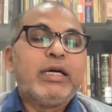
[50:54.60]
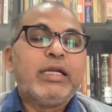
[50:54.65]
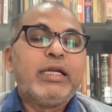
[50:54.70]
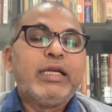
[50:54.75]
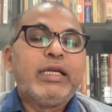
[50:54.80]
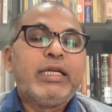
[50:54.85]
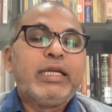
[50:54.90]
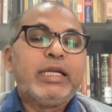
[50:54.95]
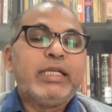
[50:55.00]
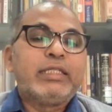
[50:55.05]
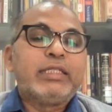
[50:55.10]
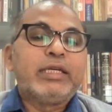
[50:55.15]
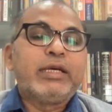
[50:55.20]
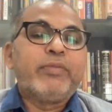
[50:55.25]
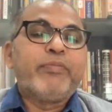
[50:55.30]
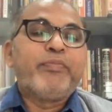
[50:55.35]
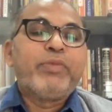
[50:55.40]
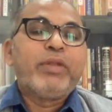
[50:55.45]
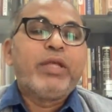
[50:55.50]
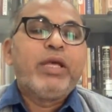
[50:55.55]
literature.
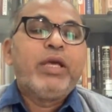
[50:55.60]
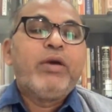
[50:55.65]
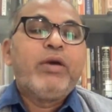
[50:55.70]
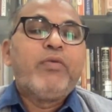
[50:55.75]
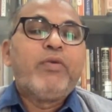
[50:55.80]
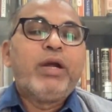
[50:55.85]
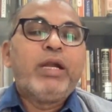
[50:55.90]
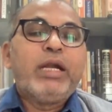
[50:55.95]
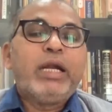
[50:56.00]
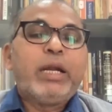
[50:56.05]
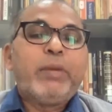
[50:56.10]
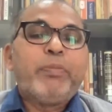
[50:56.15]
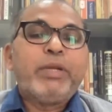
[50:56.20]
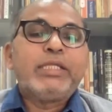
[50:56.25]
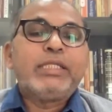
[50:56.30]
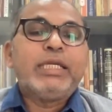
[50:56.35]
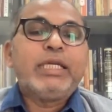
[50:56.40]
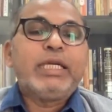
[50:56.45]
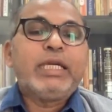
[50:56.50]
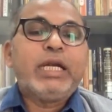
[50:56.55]
One
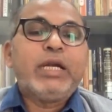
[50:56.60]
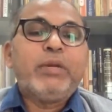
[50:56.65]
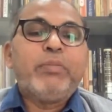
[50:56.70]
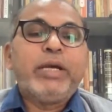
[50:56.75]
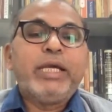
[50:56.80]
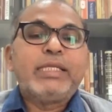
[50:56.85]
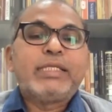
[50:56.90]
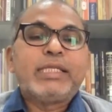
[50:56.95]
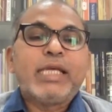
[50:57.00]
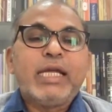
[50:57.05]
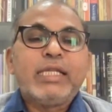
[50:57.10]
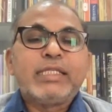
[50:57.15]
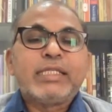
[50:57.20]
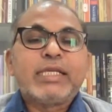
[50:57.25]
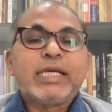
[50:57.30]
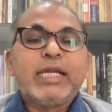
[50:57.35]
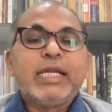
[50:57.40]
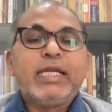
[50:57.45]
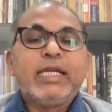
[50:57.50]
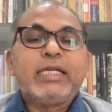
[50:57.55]
represented by
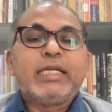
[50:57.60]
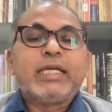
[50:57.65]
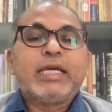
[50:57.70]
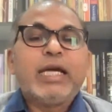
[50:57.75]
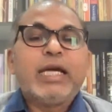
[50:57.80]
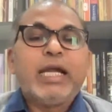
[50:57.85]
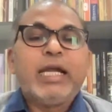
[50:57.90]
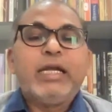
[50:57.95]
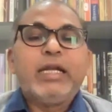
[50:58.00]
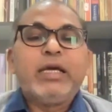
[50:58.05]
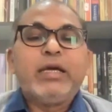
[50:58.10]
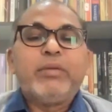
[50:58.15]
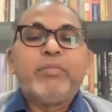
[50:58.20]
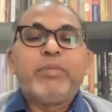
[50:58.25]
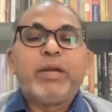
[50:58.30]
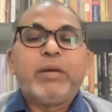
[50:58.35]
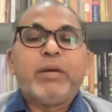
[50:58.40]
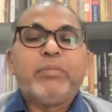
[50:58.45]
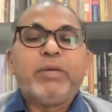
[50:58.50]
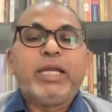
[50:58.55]
Sanskrit and
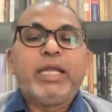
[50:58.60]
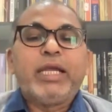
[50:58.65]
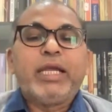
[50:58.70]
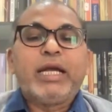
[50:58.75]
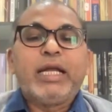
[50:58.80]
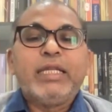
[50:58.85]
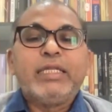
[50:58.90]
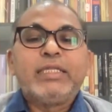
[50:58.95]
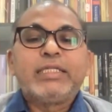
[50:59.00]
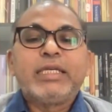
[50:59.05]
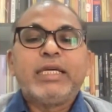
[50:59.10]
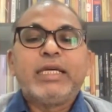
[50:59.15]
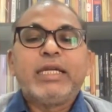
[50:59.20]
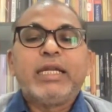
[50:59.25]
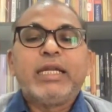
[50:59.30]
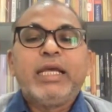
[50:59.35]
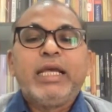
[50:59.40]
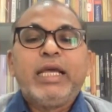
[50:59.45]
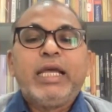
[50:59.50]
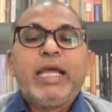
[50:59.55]
Brahmanic
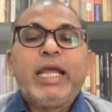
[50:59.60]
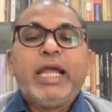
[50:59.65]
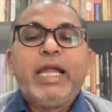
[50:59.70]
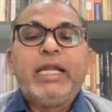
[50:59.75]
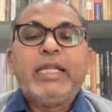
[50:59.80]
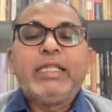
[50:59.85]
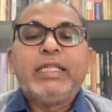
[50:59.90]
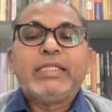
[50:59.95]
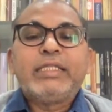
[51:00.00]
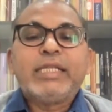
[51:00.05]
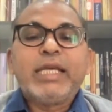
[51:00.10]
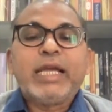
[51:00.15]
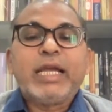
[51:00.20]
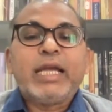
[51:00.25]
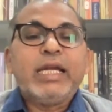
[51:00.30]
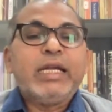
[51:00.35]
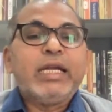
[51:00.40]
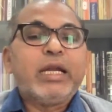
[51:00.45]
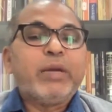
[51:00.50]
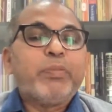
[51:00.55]
culture, and the
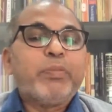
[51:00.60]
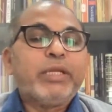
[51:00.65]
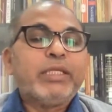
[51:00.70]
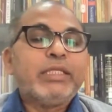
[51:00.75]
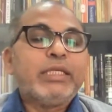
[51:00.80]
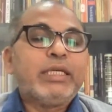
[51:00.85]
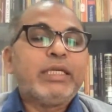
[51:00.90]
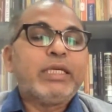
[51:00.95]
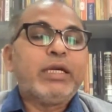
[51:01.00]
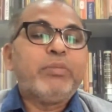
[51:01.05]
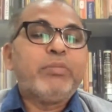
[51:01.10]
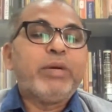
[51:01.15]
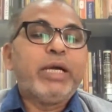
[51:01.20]
second represented